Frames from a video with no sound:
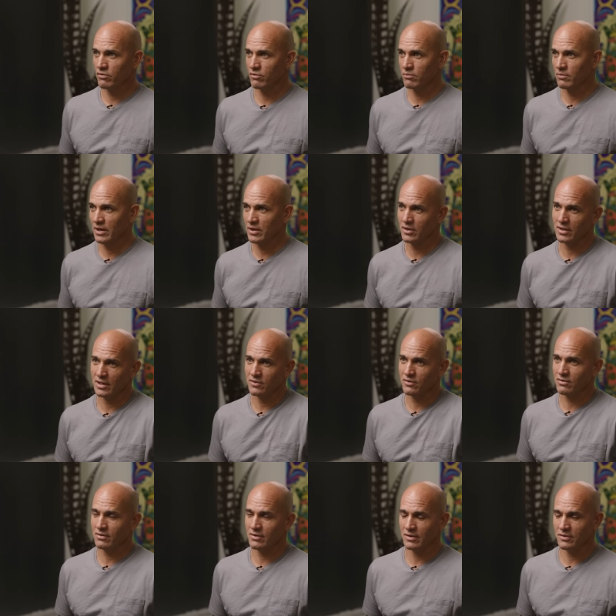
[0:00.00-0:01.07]
For, I think
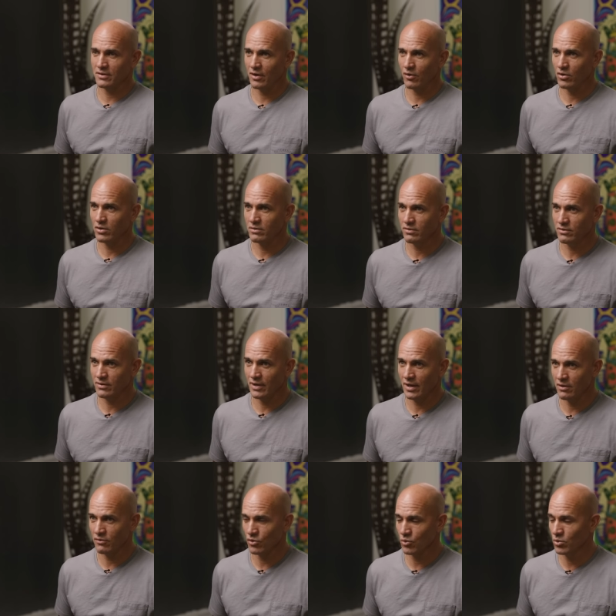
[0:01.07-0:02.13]
that's a scary
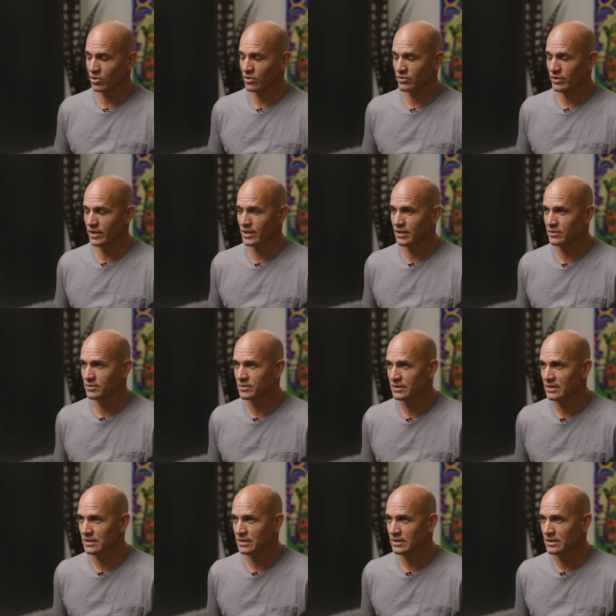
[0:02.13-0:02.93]
state of the world right now.